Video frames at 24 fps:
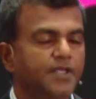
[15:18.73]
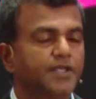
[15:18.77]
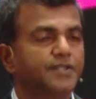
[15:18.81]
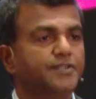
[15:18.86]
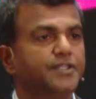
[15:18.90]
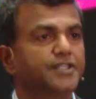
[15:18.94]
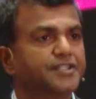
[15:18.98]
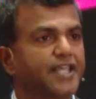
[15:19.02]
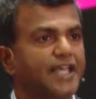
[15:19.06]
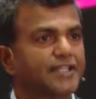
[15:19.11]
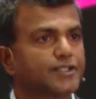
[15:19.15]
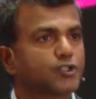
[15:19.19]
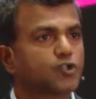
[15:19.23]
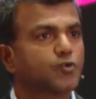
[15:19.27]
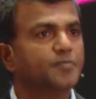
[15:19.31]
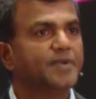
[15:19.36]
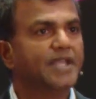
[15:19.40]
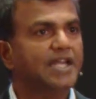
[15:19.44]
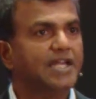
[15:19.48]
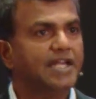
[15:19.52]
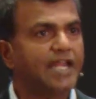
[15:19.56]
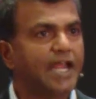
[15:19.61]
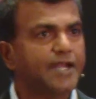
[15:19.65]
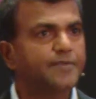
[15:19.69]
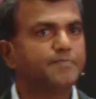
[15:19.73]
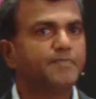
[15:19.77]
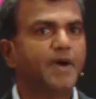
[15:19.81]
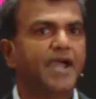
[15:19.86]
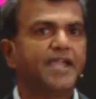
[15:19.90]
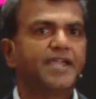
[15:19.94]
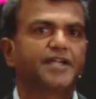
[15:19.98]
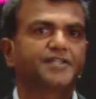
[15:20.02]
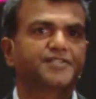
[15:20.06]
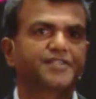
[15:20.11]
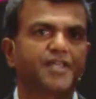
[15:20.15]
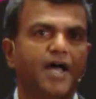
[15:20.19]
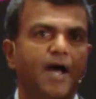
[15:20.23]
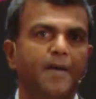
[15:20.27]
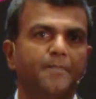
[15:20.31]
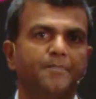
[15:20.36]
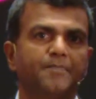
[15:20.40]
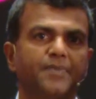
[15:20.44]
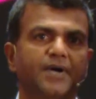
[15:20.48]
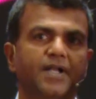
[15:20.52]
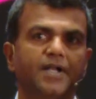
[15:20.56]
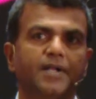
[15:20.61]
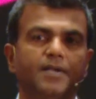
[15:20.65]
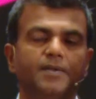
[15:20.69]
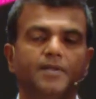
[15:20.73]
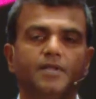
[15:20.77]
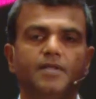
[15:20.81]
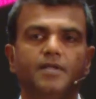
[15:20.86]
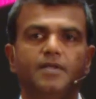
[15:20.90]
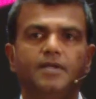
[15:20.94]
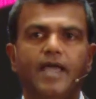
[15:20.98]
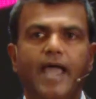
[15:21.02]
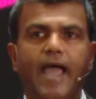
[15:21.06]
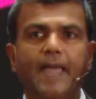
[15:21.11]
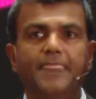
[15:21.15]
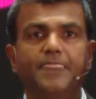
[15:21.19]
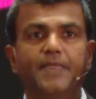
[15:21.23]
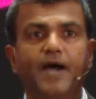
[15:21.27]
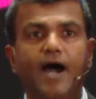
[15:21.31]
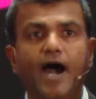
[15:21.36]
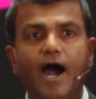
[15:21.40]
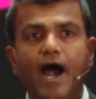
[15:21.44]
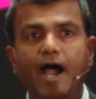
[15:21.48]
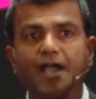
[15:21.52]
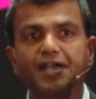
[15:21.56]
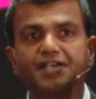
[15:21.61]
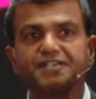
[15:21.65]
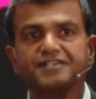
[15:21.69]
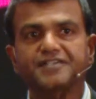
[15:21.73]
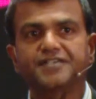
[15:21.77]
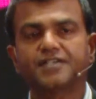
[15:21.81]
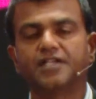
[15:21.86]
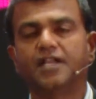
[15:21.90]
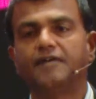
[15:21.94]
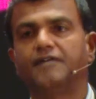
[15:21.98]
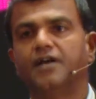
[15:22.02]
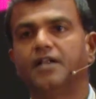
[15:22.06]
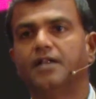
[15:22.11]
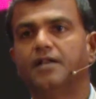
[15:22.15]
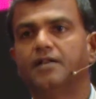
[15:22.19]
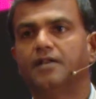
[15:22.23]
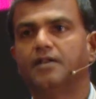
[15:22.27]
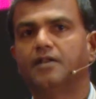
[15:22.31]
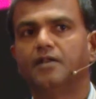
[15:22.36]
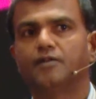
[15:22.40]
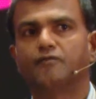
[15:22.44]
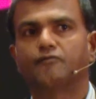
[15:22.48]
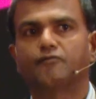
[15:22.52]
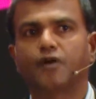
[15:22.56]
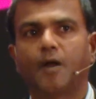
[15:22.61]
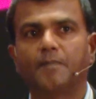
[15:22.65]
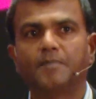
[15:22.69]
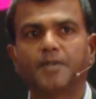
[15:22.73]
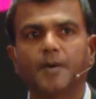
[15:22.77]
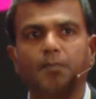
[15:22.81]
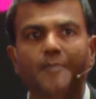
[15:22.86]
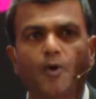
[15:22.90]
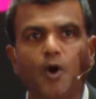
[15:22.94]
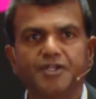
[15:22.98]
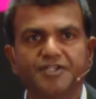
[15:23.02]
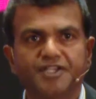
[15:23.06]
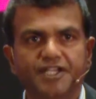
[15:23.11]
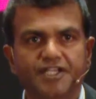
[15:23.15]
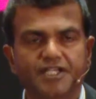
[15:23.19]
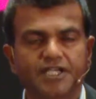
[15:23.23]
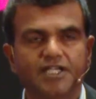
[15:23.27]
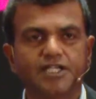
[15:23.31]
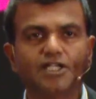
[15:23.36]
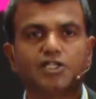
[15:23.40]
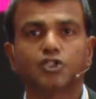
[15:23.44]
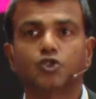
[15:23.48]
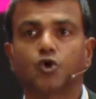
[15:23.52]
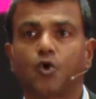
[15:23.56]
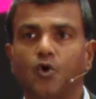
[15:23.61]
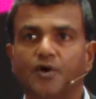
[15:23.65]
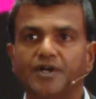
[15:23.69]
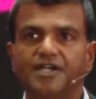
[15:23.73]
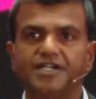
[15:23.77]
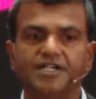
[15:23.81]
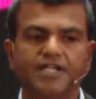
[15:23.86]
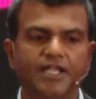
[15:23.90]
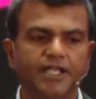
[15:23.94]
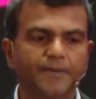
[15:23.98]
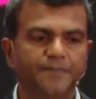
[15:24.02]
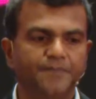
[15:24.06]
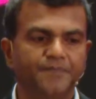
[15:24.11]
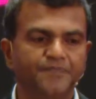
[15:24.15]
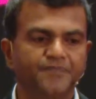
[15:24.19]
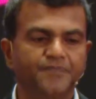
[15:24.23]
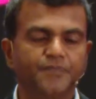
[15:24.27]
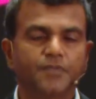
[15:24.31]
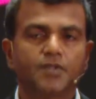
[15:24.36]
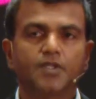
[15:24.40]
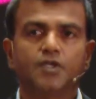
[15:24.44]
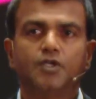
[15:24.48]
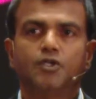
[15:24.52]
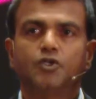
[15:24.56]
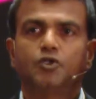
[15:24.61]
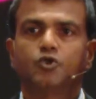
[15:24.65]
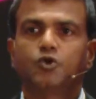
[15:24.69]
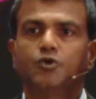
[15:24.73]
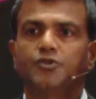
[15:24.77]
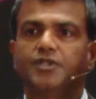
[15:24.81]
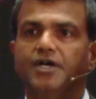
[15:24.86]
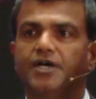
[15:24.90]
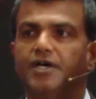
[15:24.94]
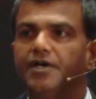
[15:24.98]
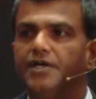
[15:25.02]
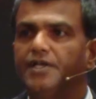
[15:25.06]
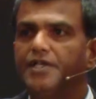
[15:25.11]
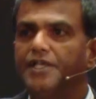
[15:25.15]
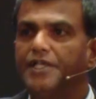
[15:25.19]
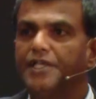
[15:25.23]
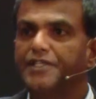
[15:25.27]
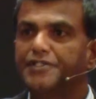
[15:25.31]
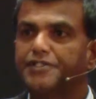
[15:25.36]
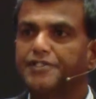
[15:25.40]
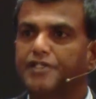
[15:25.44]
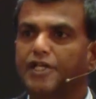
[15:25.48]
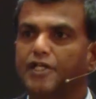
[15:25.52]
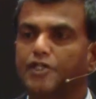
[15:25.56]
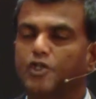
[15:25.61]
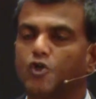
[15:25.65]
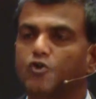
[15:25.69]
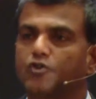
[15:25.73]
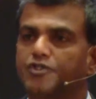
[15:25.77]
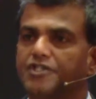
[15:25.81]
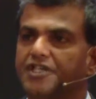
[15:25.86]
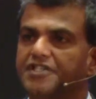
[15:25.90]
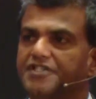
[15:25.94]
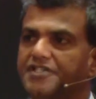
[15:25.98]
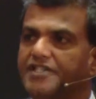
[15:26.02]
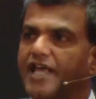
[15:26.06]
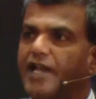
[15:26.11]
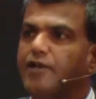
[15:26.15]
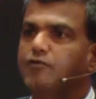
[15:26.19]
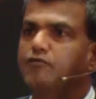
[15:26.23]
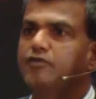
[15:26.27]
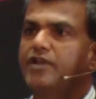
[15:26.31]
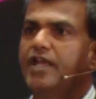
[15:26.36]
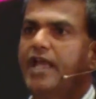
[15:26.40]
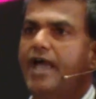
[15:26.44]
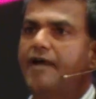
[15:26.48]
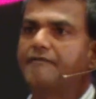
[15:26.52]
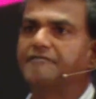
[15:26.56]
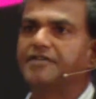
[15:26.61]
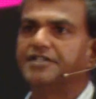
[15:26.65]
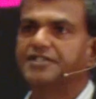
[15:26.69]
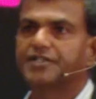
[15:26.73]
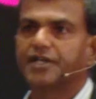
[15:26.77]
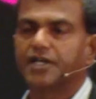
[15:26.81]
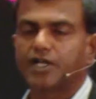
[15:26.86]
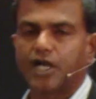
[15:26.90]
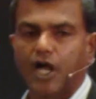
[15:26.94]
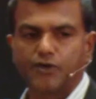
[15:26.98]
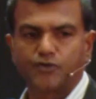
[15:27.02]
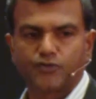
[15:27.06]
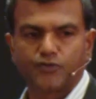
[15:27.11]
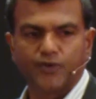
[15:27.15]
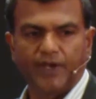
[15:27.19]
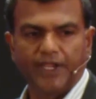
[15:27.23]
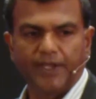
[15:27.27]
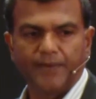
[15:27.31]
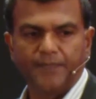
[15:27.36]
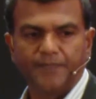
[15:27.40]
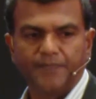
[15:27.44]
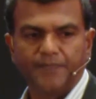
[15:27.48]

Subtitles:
This has to be led by example at the highest level, from the political authority to the institutions that we have in the country.